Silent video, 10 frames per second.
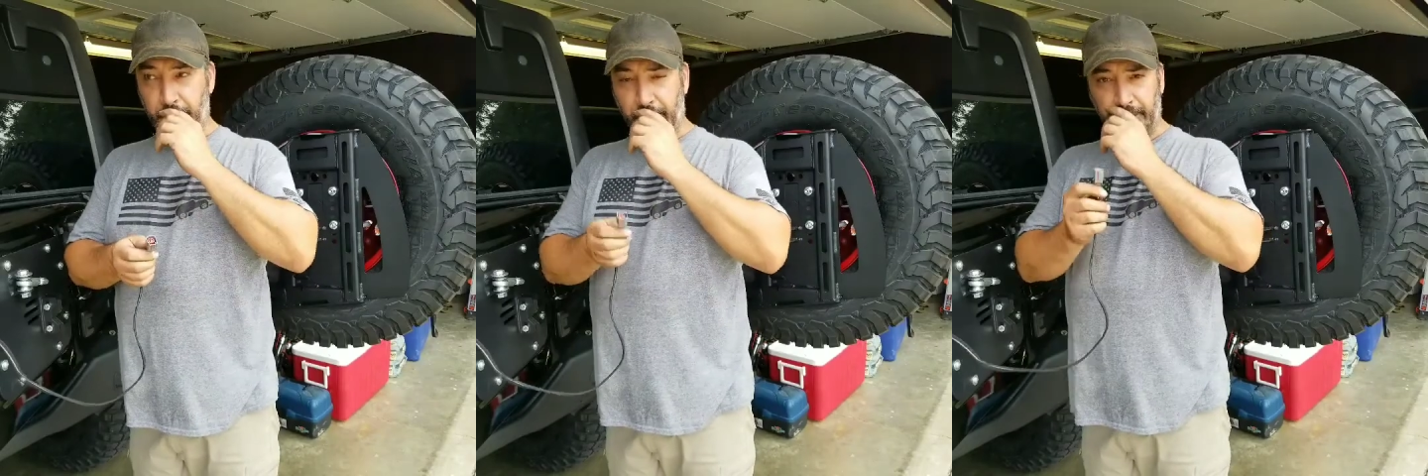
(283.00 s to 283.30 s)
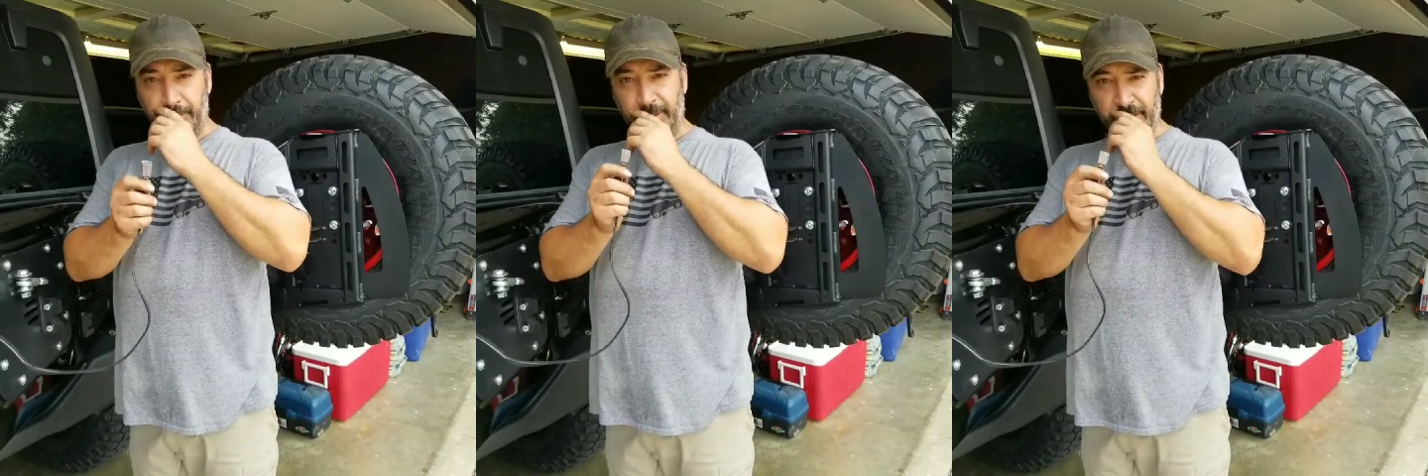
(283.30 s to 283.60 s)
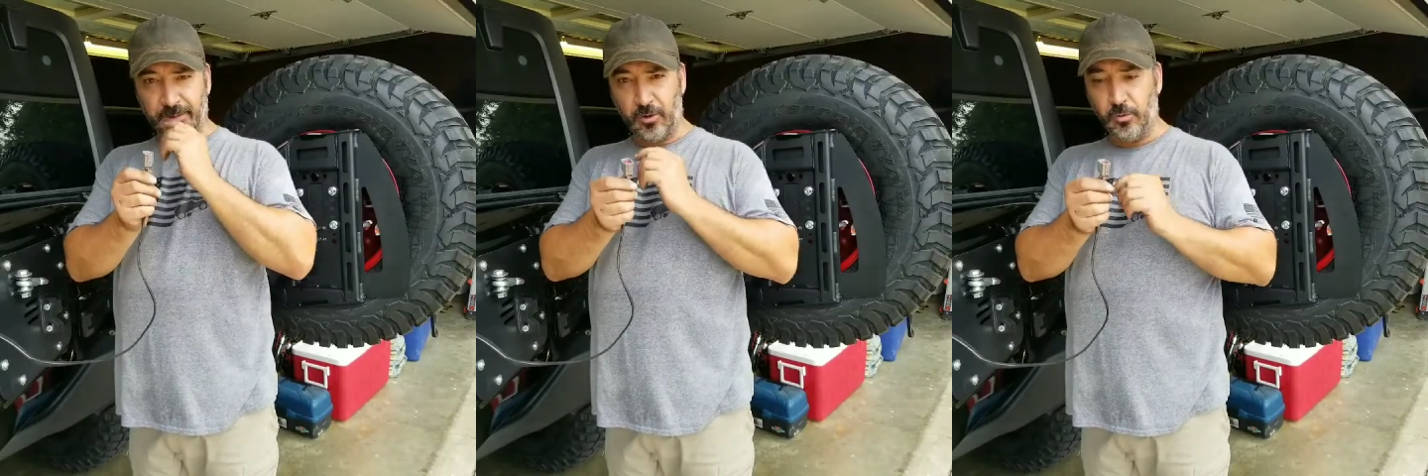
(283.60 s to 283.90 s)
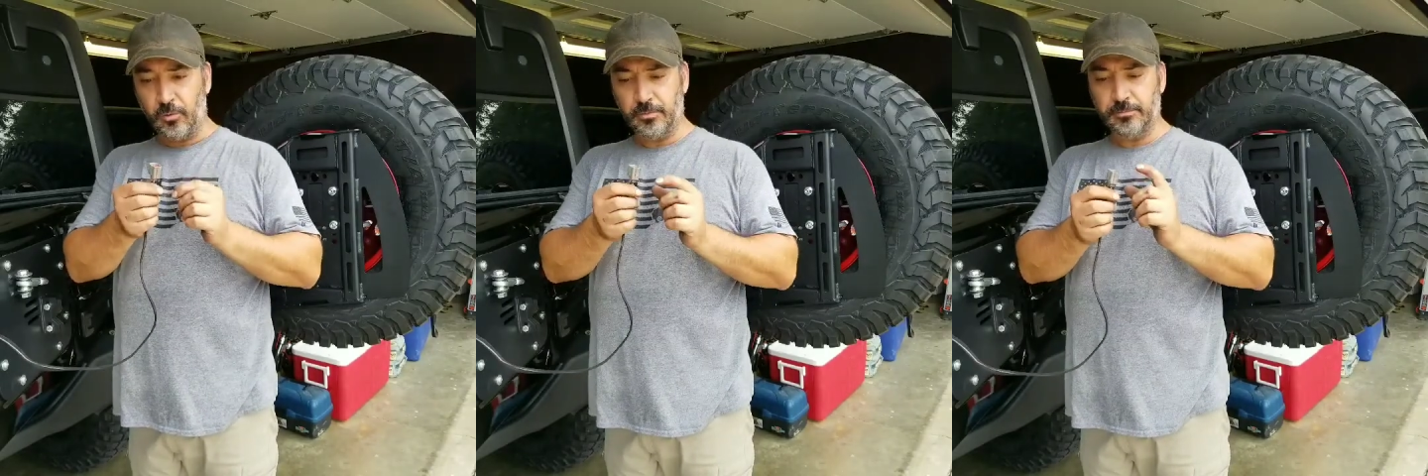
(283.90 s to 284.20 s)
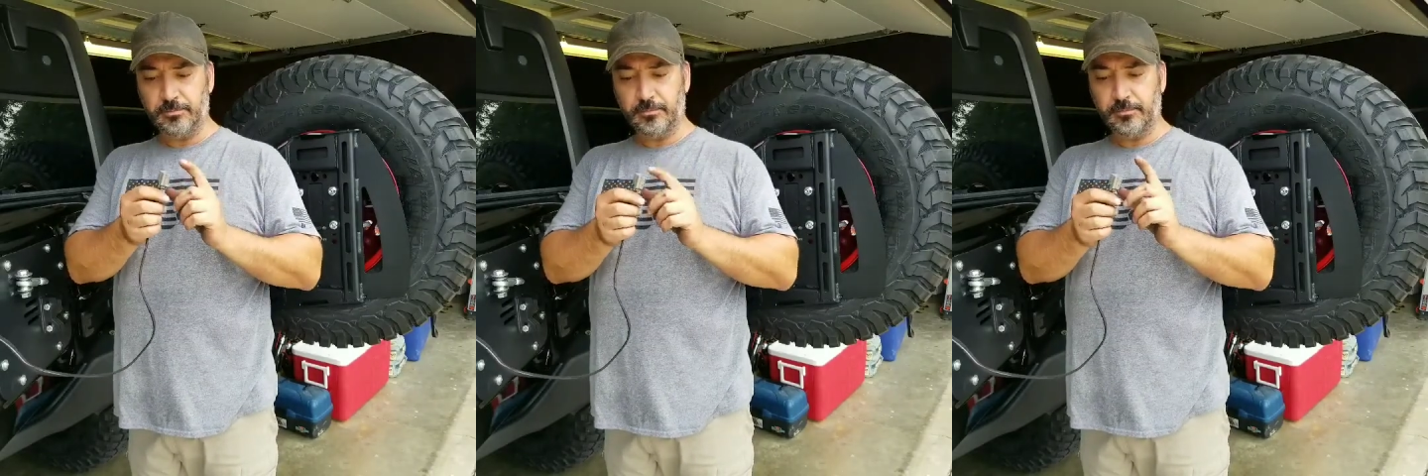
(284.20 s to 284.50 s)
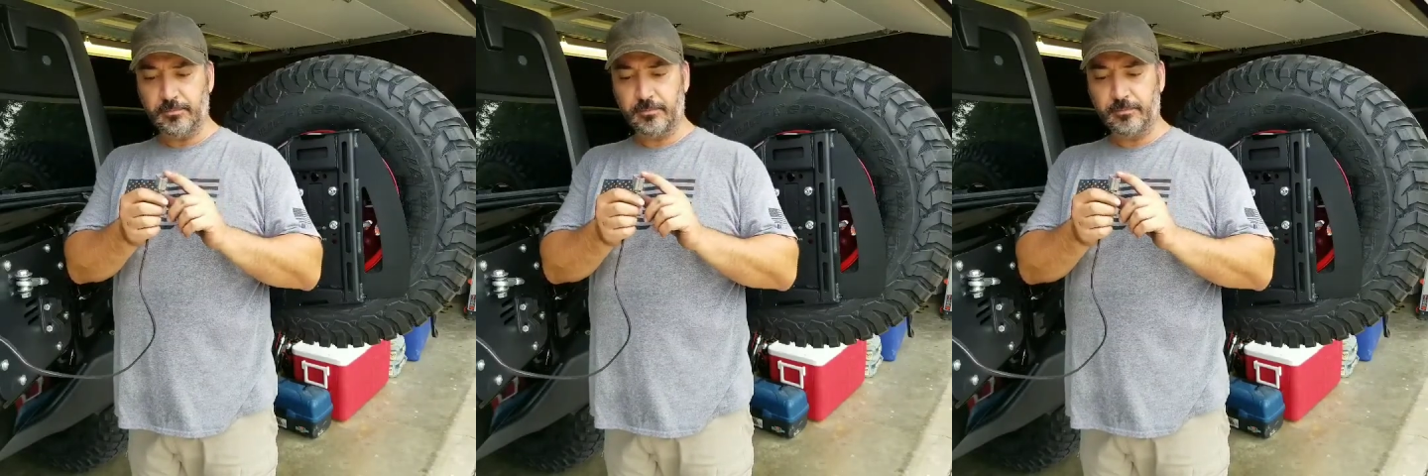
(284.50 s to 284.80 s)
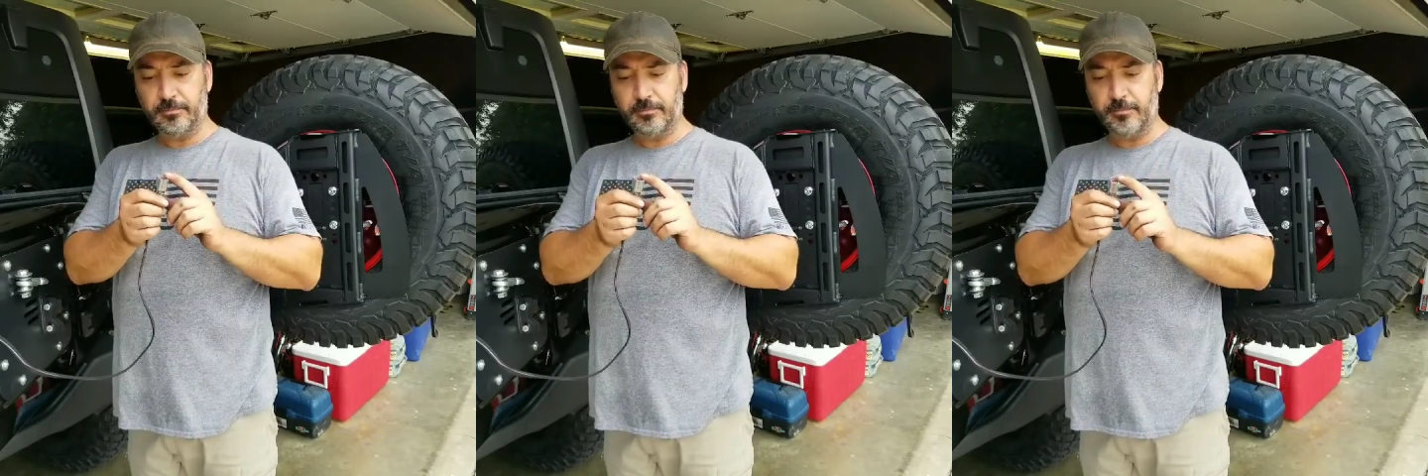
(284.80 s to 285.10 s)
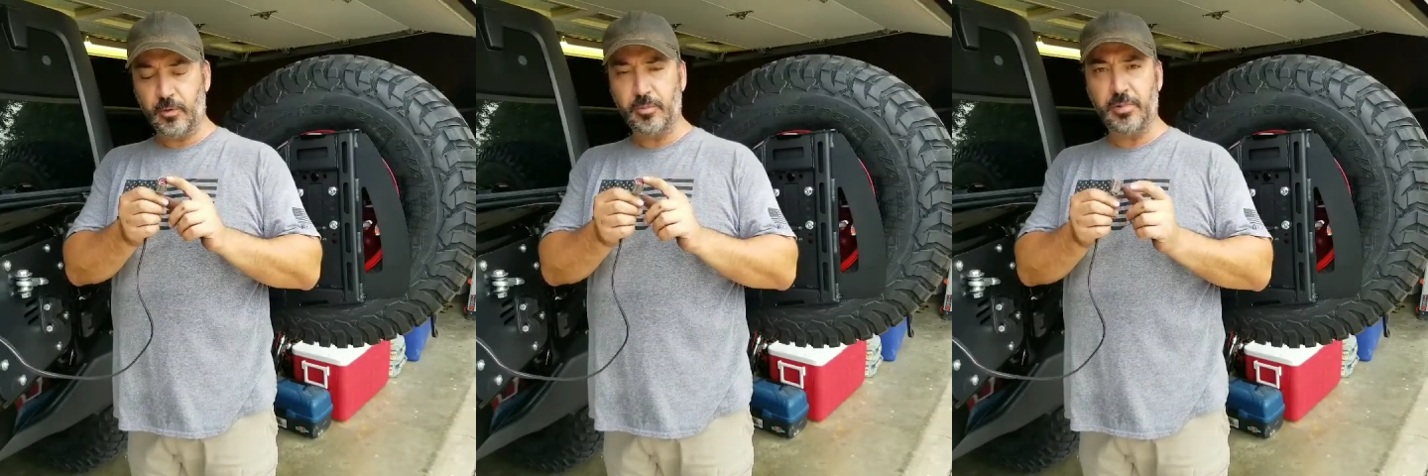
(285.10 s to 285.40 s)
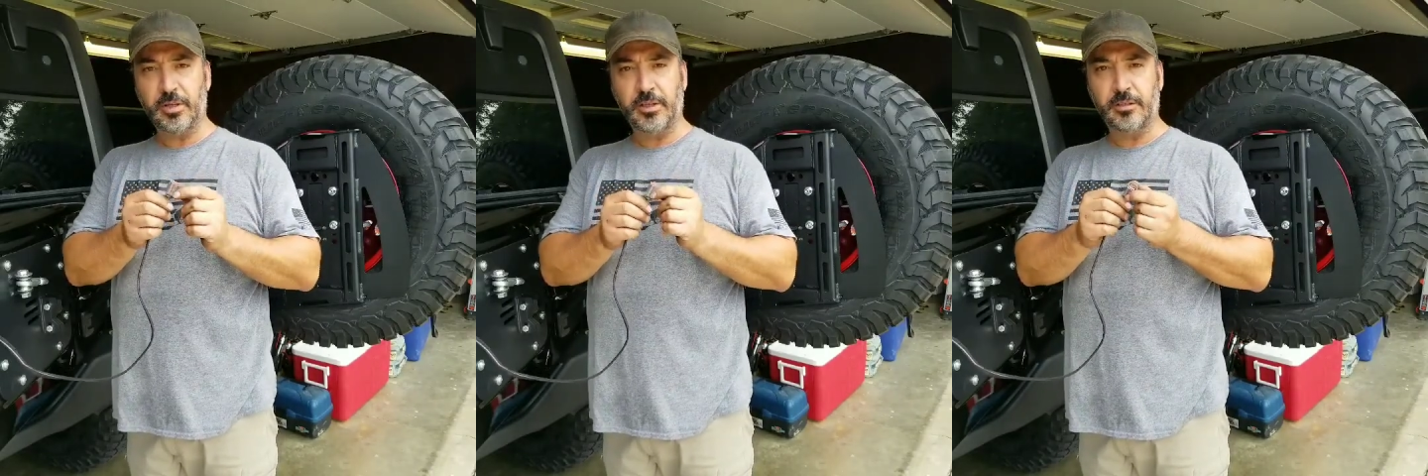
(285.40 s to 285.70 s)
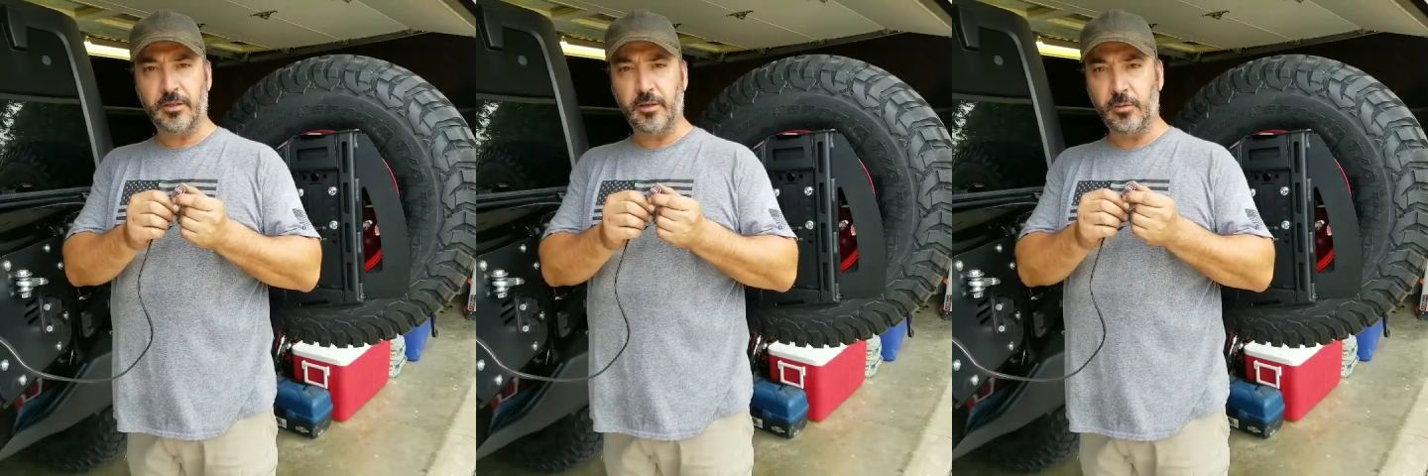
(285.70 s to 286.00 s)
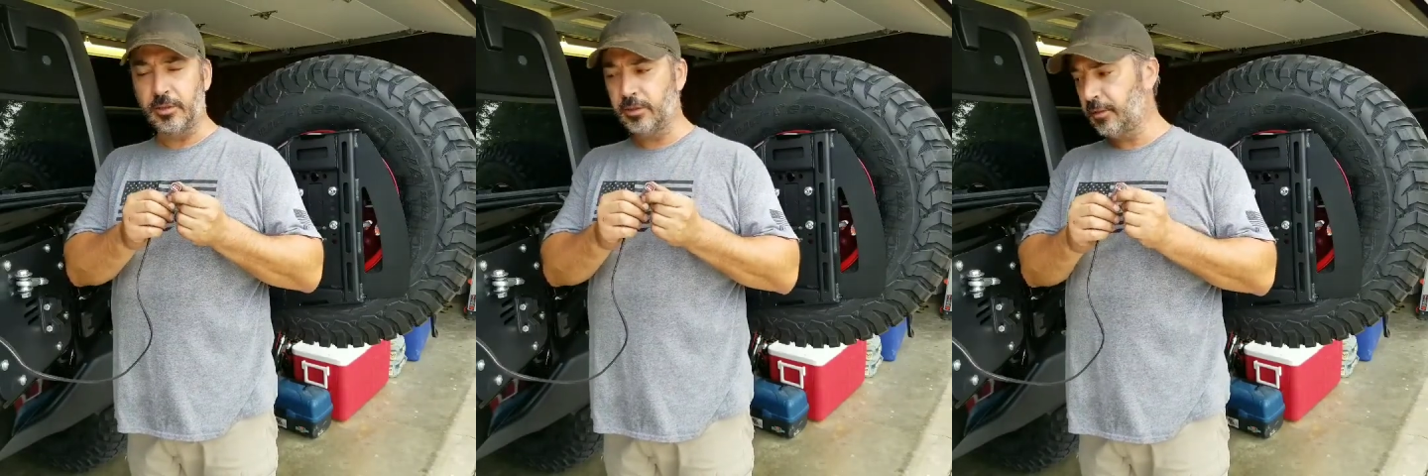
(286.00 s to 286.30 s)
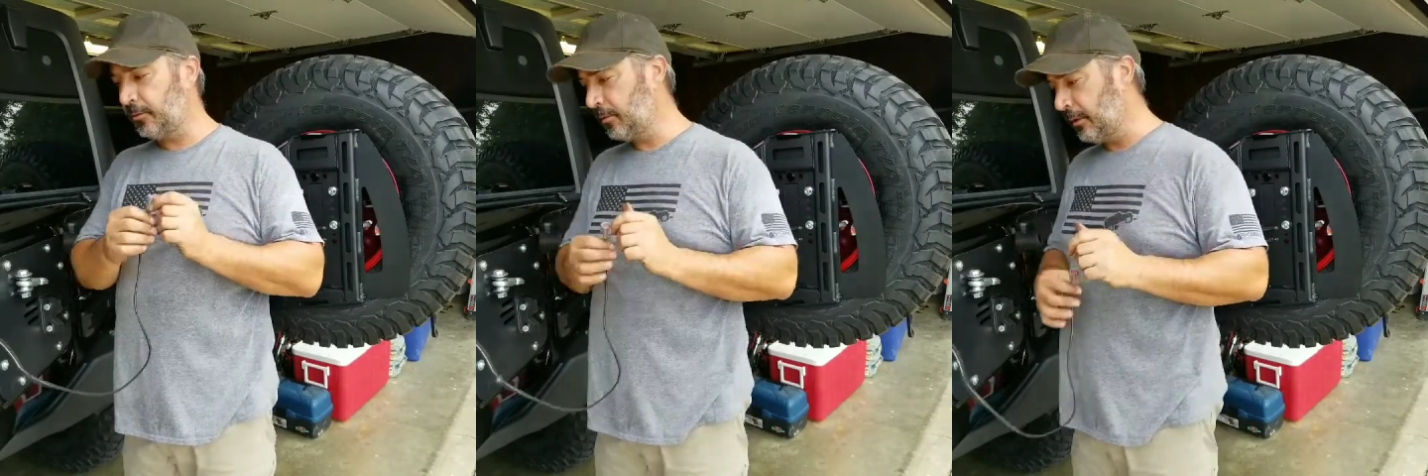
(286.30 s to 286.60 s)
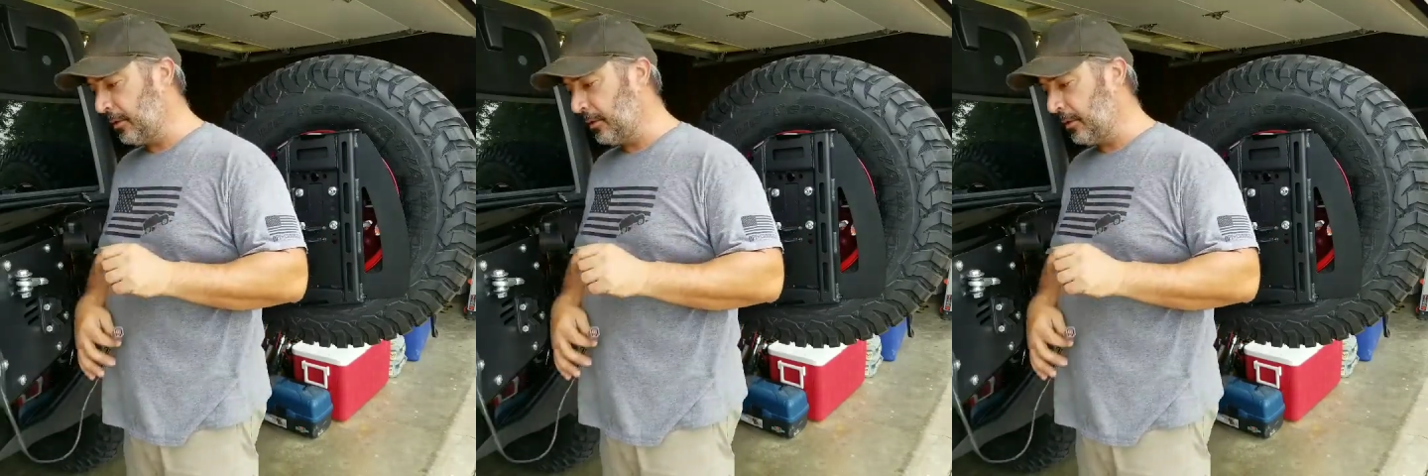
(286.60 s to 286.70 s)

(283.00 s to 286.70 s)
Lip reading: You need a bigger hole for the plug-in to go into.